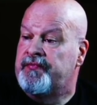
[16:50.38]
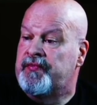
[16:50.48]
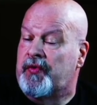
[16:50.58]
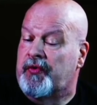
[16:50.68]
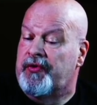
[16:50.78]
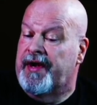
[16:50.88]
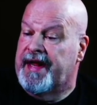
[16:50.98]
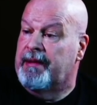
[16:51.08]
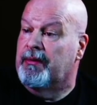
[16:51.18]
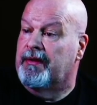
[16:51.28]
or not
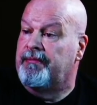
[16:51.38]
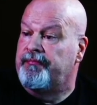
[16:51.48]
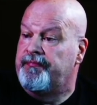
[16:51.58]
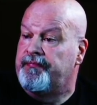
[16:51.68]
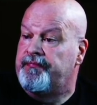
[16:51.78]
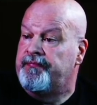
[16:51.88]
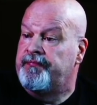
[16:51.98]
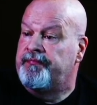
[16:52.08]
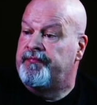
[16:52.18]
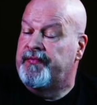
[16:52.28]
able,
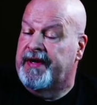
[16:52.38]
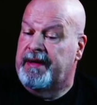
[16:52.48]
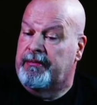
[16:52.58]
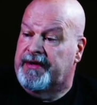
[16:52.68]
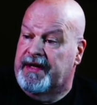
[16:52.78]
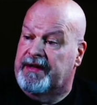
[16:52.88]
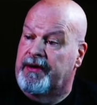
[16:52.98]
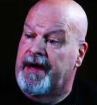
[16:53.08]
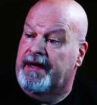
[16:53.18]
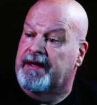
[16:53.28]
to get their
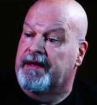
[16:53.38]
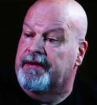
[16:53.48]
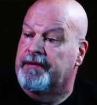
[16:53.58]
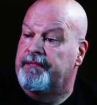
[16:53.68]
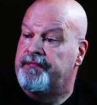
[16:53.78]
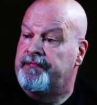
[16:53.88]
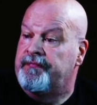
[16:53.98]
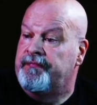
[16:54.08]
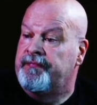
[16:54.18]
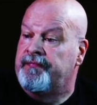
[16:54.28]
act together.
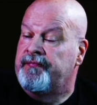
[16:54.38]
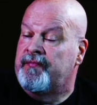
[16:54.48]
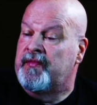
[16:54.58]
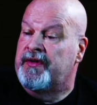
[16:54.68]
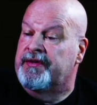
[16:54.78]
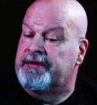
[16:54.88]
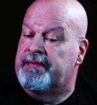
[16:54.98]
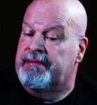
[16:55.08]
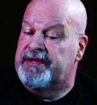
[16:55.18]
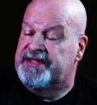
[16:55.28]
You know,
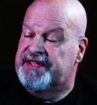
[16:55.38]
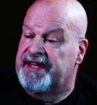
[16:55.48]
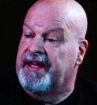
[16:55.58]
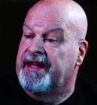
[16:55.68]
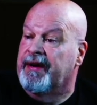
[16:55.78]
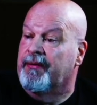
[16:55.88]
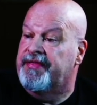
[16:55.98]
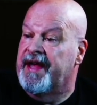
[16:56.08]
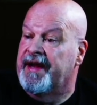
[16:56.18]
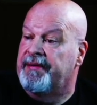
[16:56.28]
sometimes just sitting there with
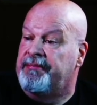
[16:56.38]
that,